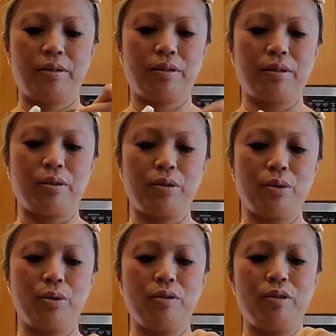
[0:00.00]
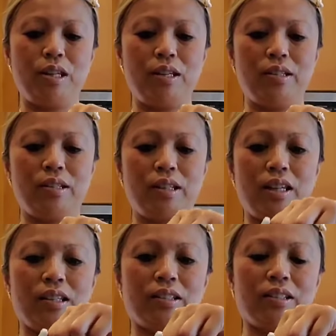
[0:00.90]
So 2 of these
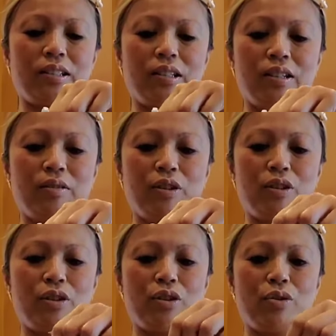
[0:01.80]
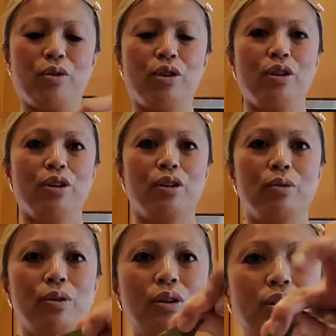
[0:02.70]
things. Show a
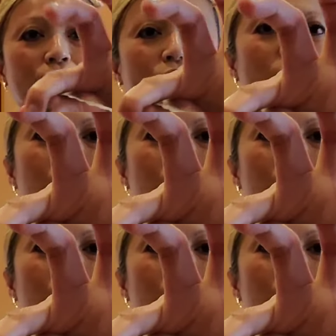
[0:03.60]
little close up